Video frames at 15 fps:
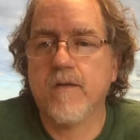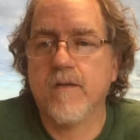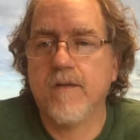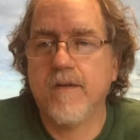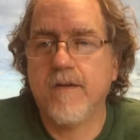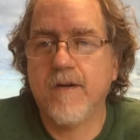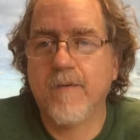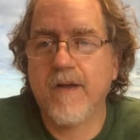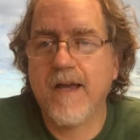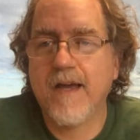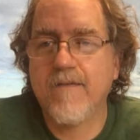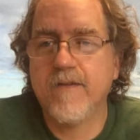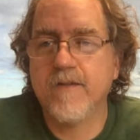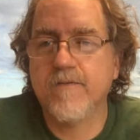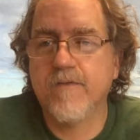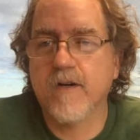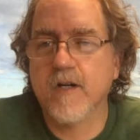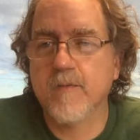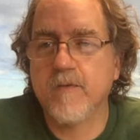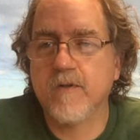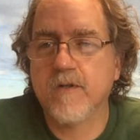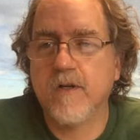Here we have this
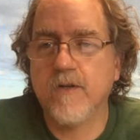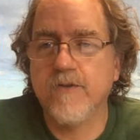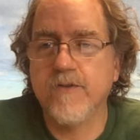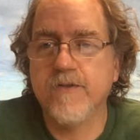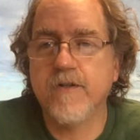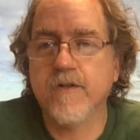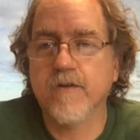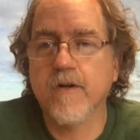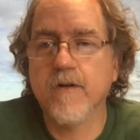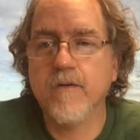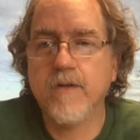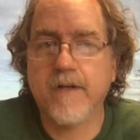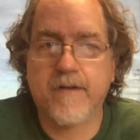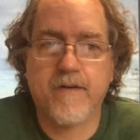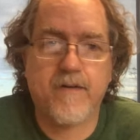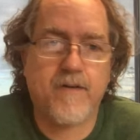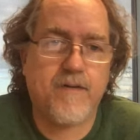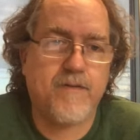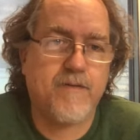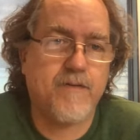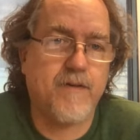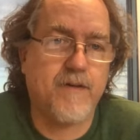variable called 0, like
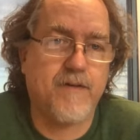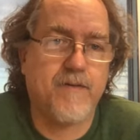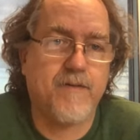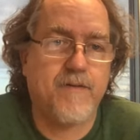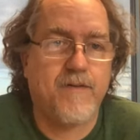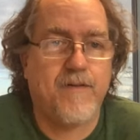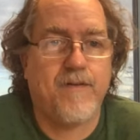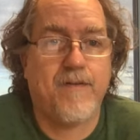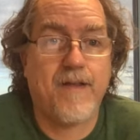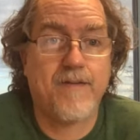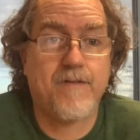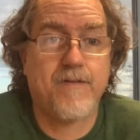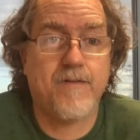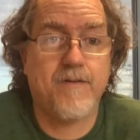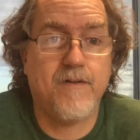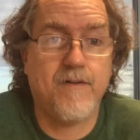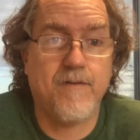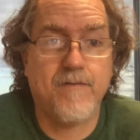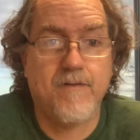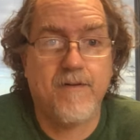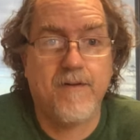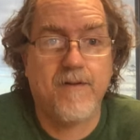that's,
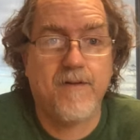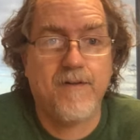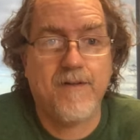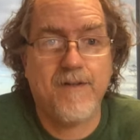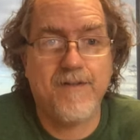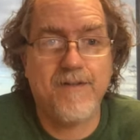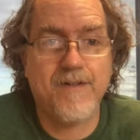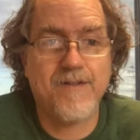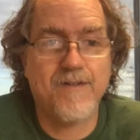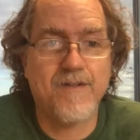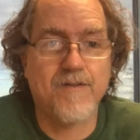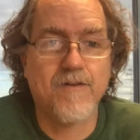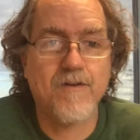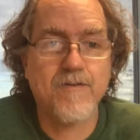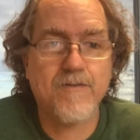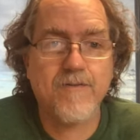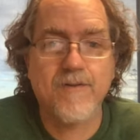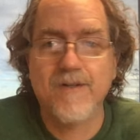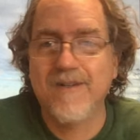it's just 0.